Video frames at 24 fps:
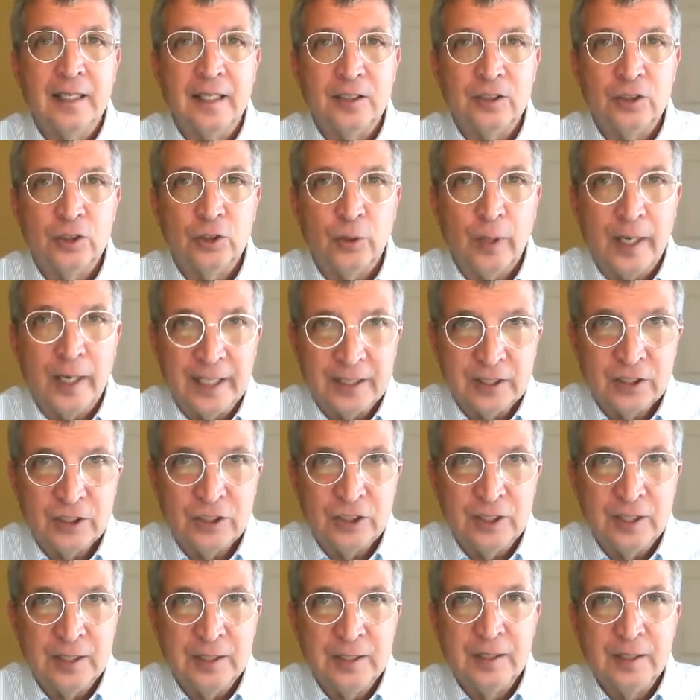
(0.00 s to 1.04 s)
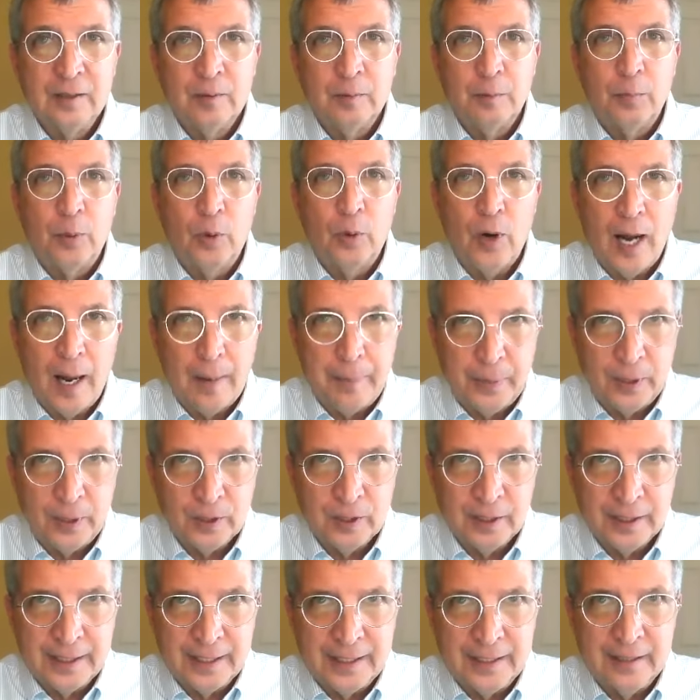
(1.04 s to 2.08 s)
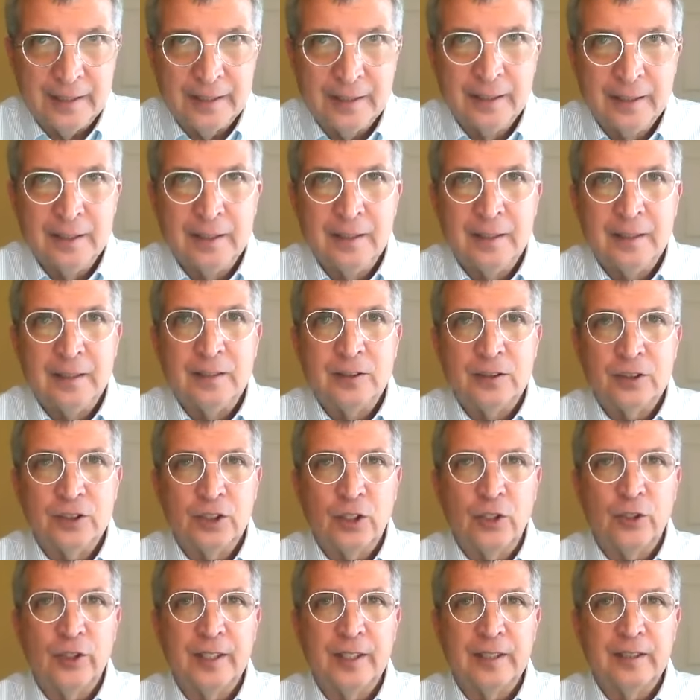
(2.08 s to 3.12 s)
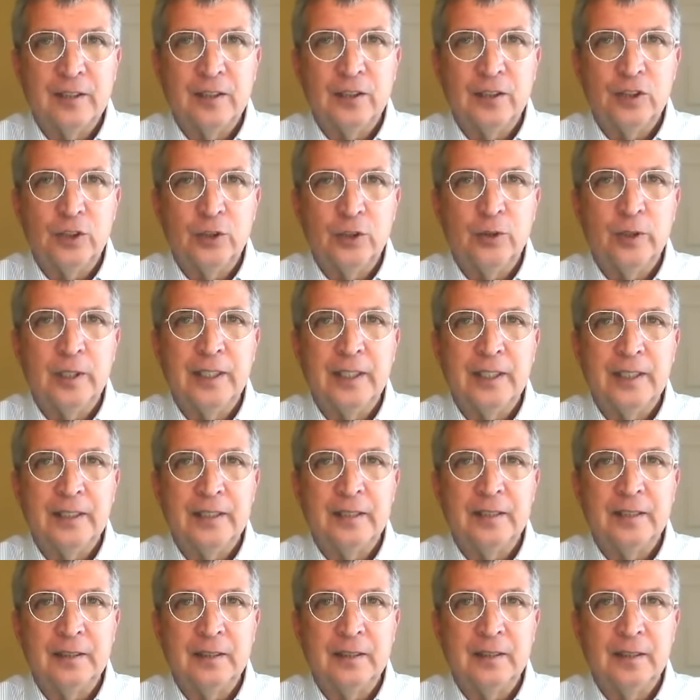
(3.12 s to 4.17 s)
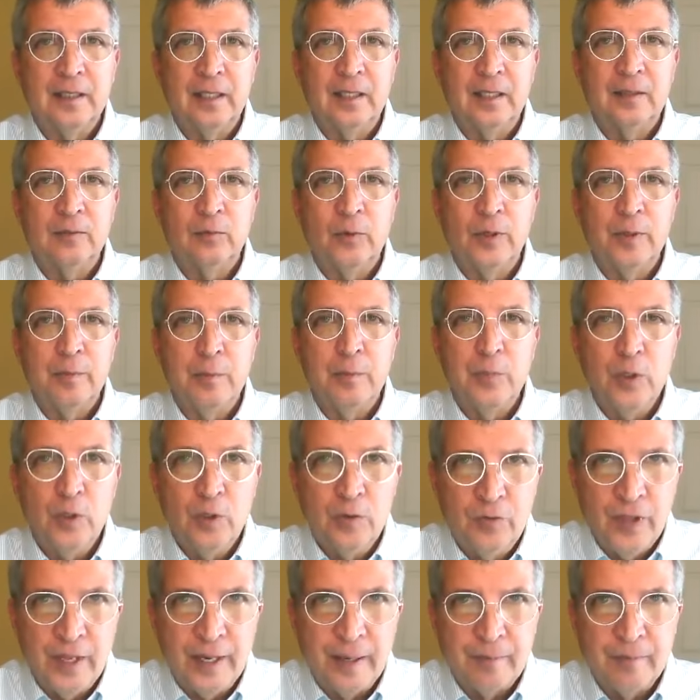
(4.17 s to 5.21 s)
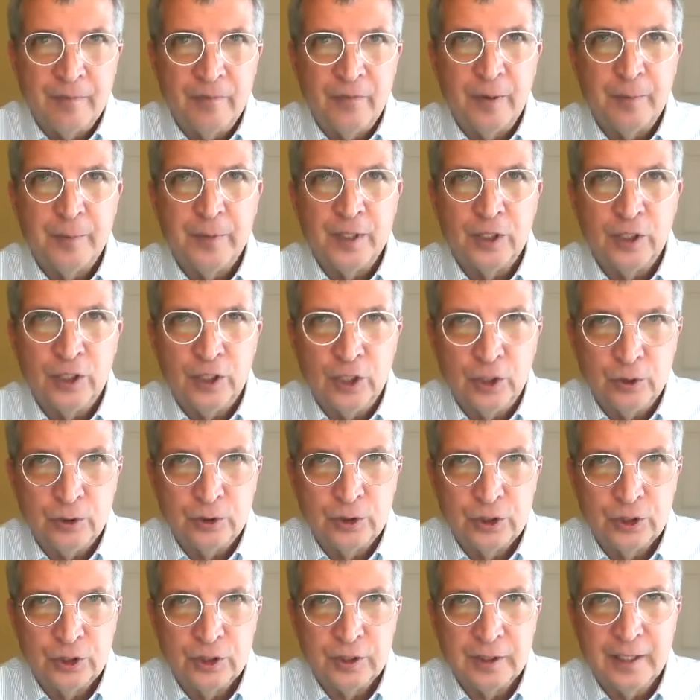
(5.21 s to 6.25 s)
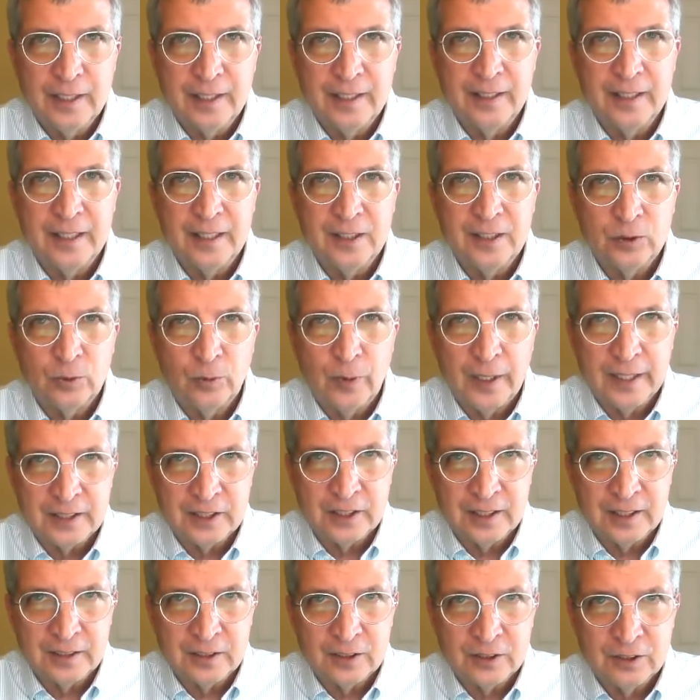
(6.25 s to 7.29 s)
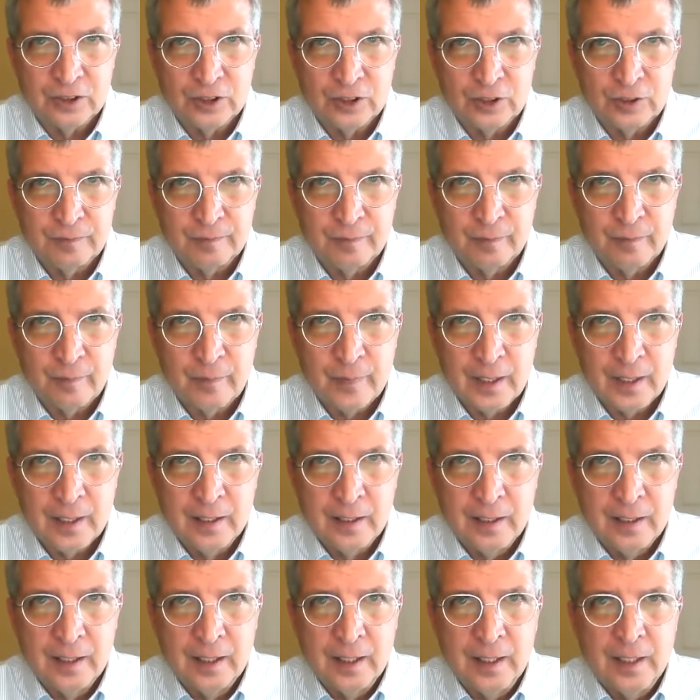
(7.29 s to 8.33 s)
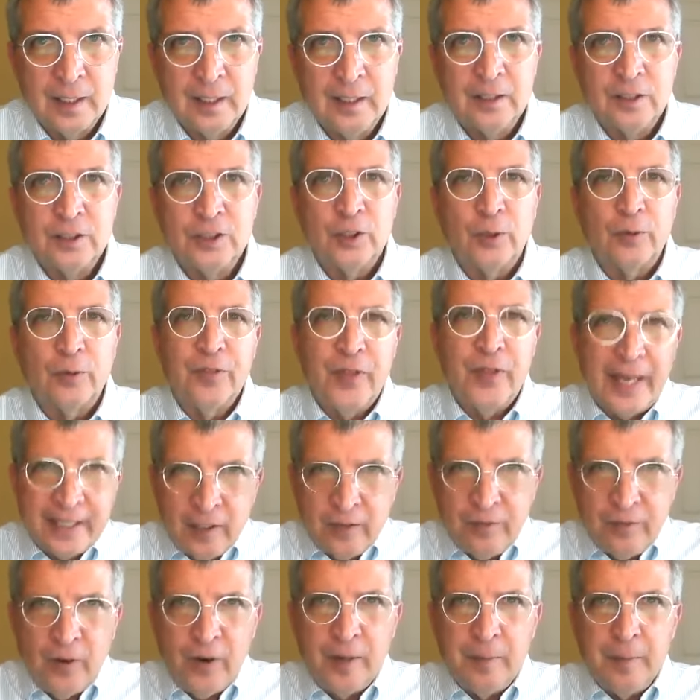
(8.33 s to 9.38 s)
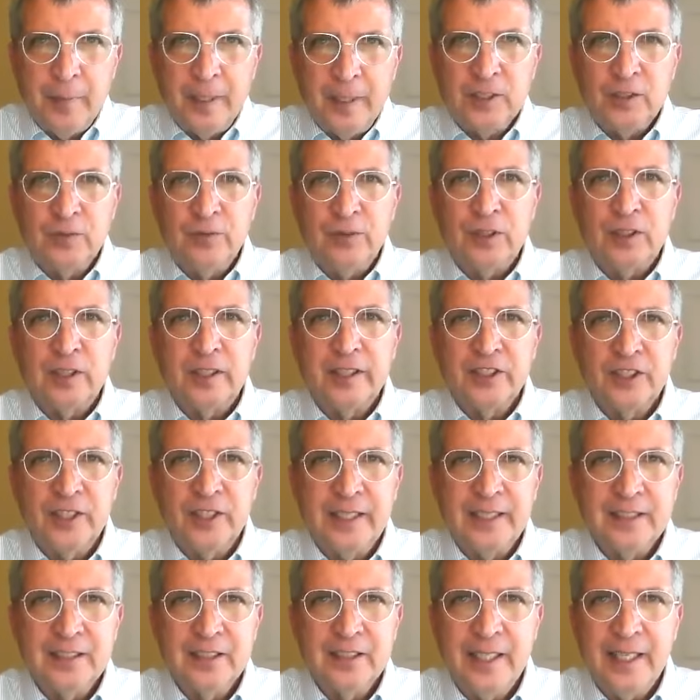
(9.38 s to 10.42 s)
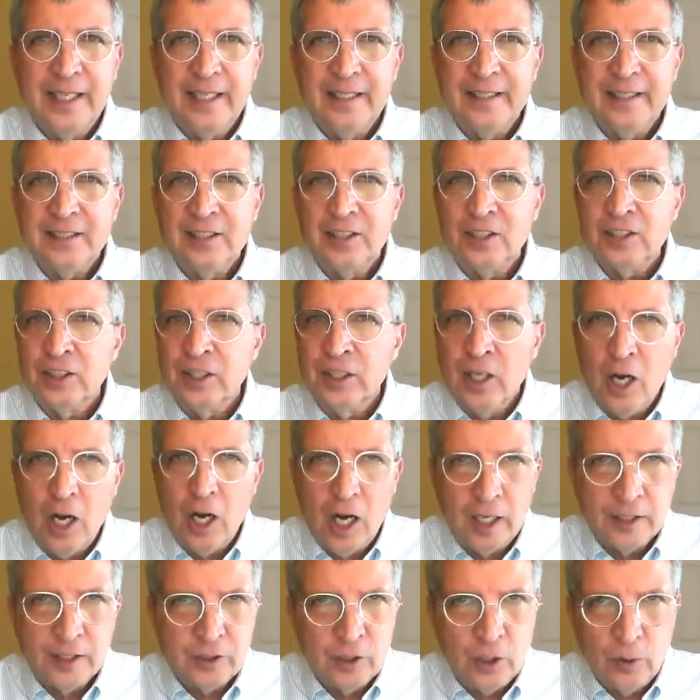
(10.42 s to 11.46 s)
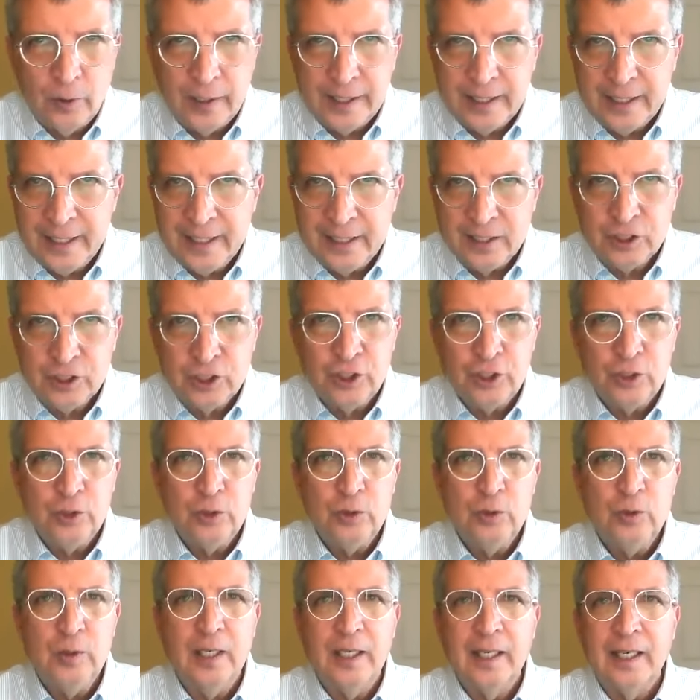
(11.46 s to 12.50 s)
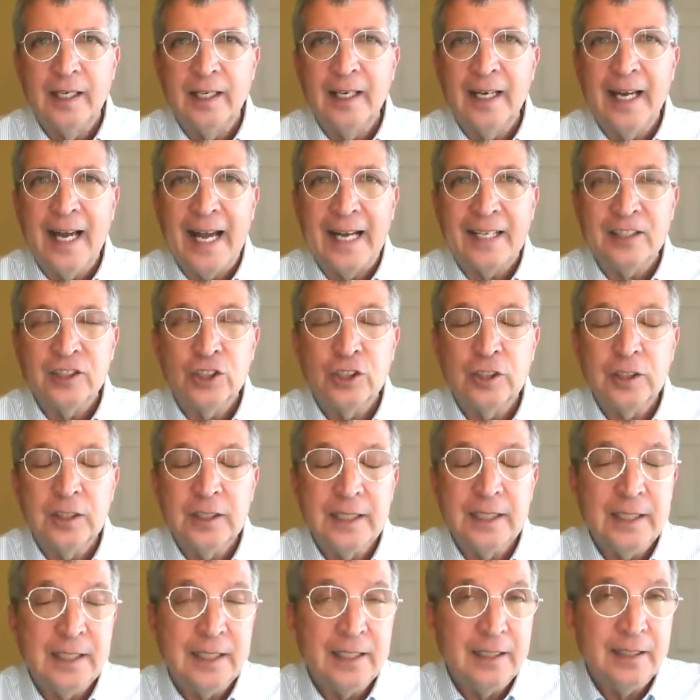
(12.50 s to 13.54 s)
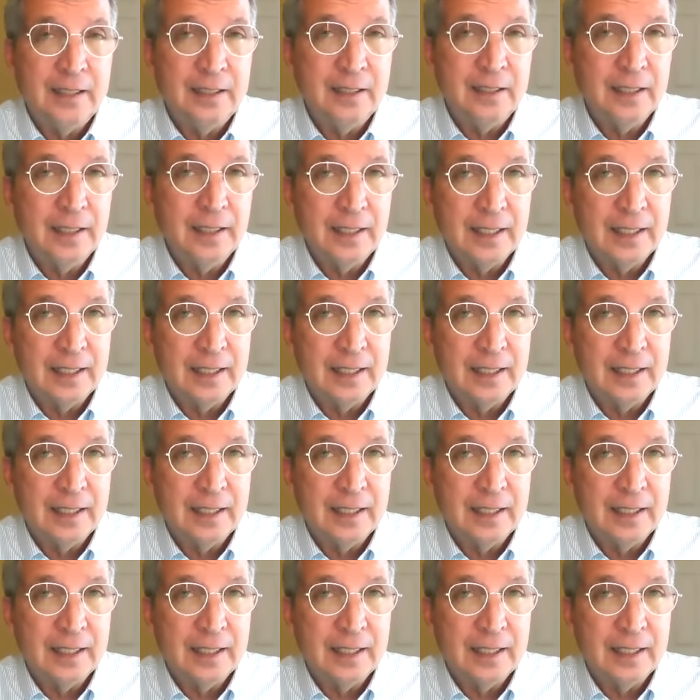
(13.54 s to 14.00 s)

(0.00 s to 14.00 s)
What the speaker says: addressed properly, so that you can remove them from the use in these residents. So thank you very much for listening today. This is an ongoing issue. Actually,